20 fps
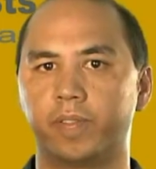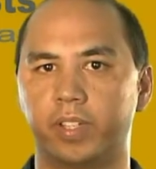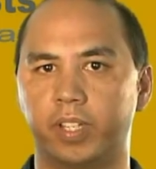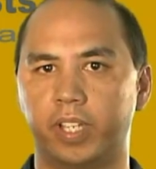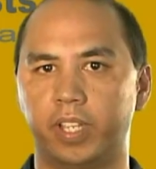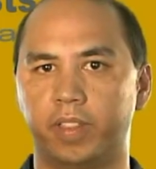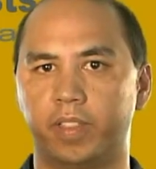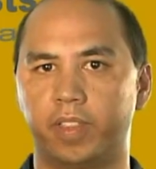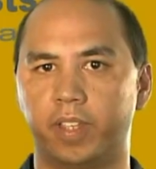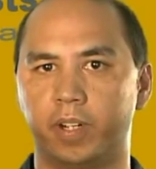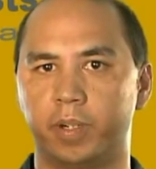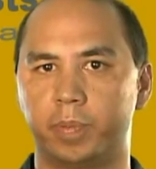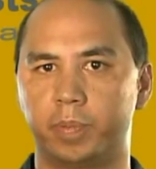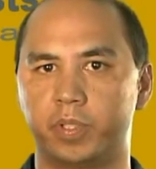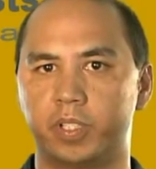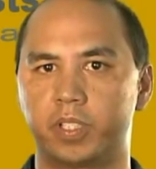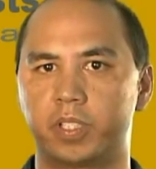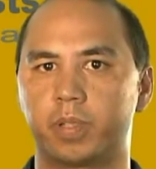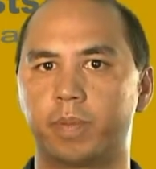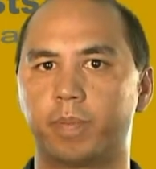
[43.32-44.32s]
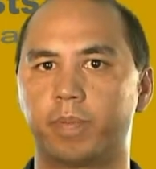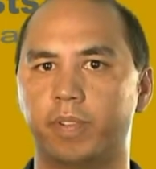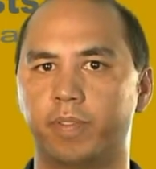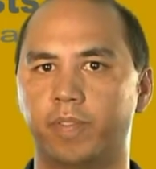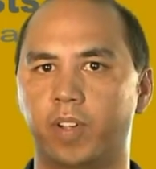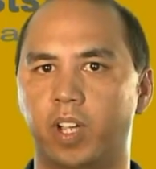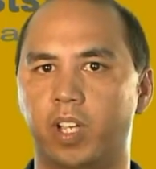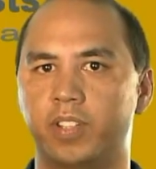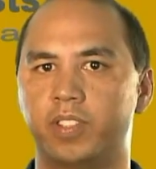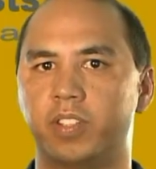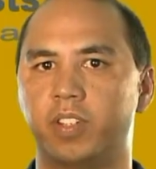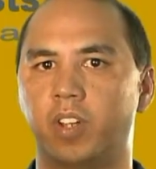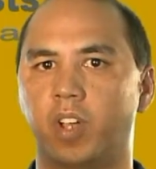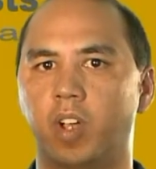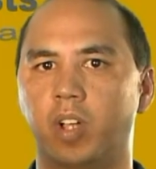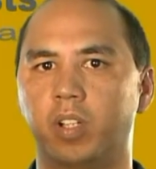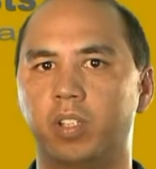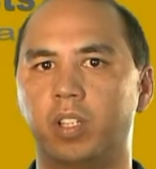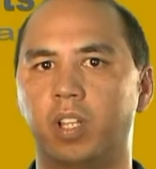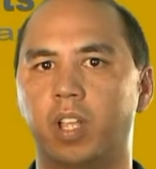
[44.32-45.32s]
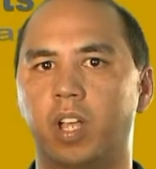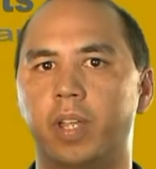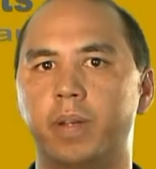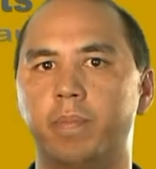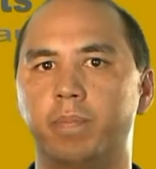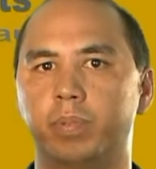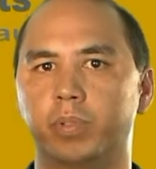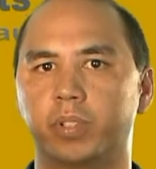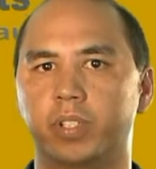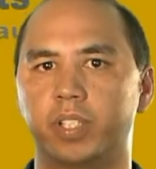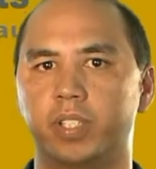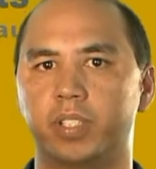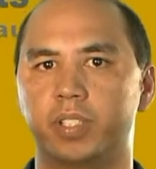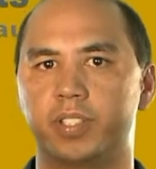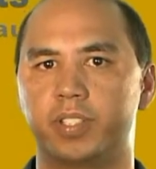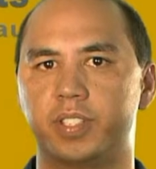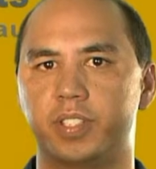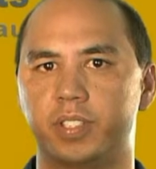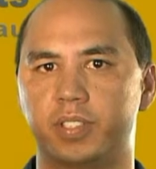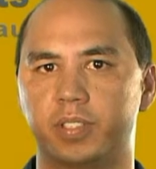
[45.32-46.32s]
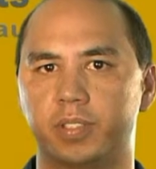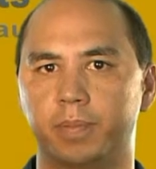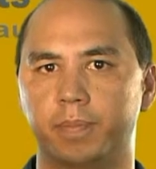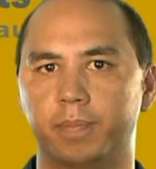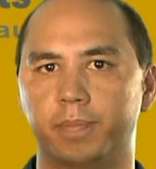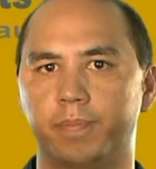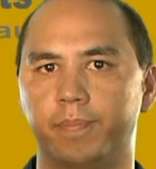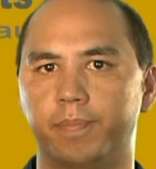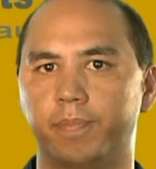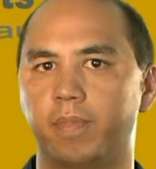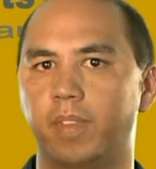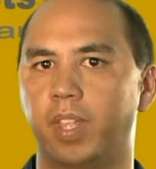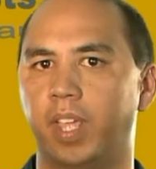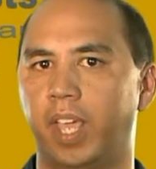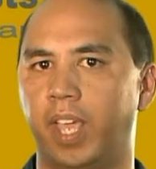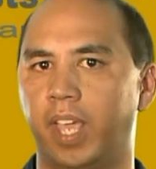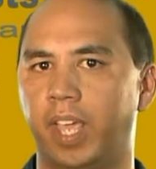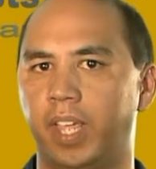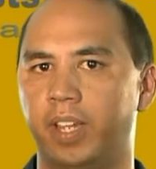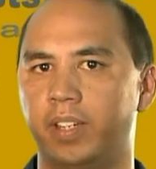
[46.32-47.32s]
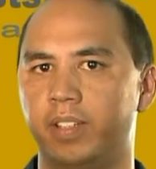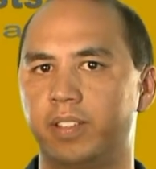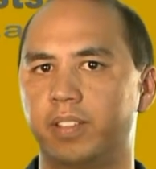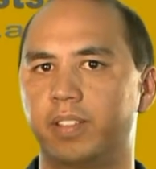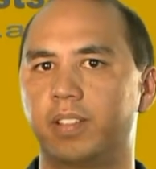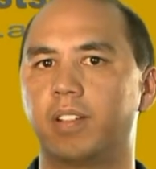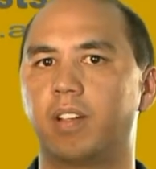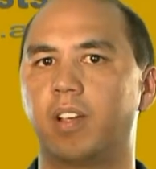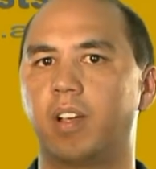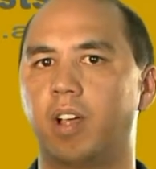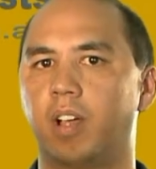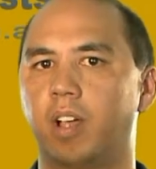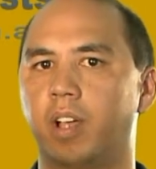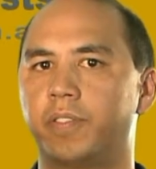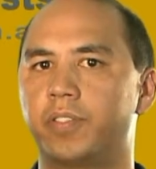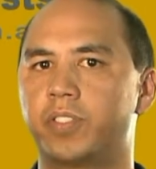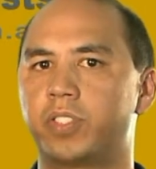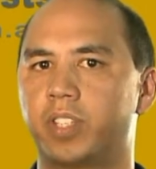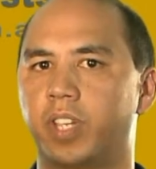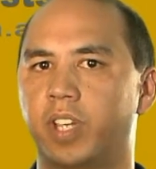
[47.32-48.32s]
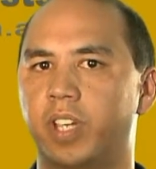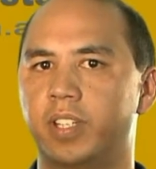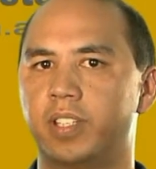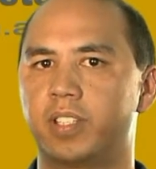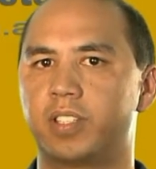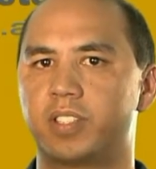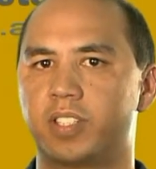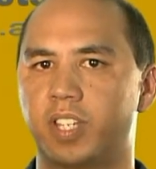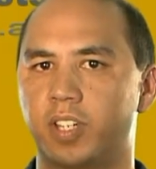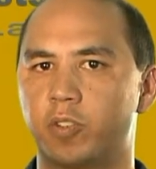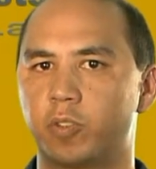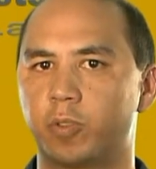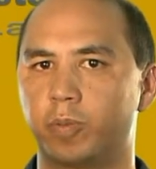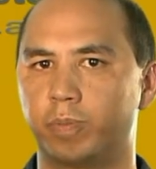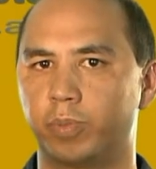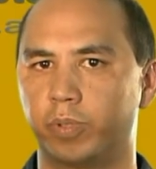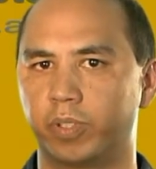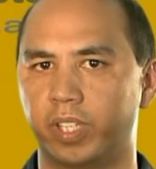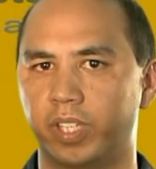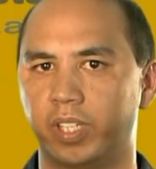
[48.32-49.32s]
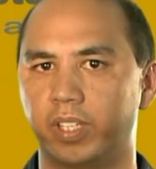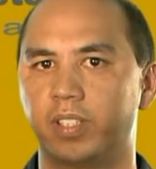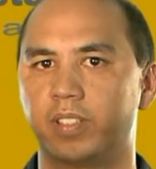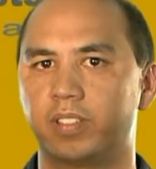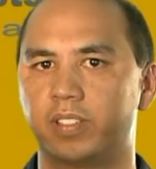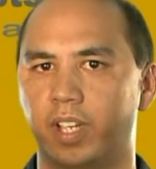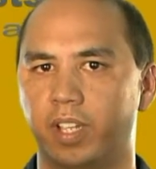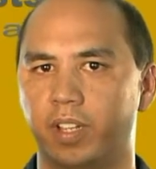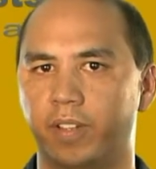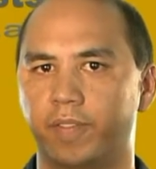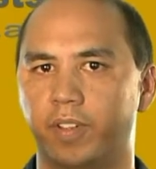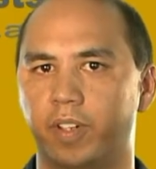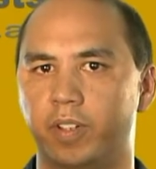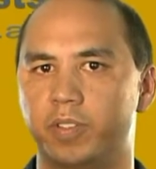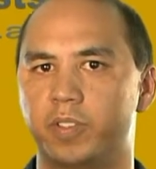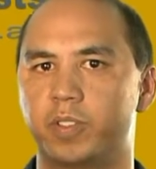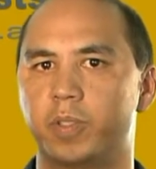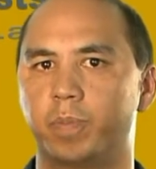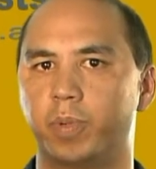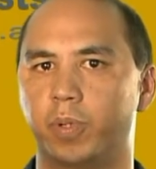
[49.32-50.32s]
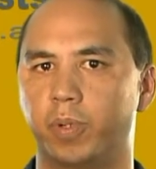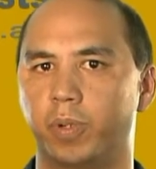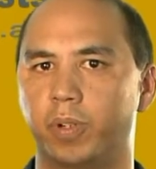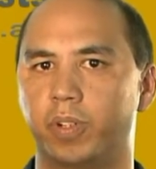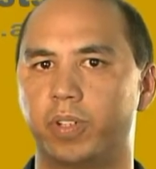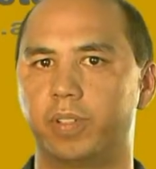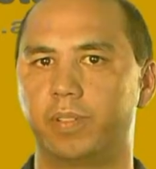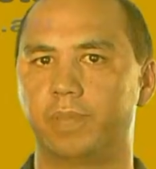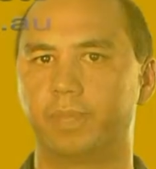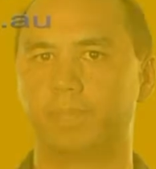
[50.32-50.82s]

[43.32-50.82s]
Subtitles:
of Elite Therapists provides an online booking system and off-site central booking telephone support.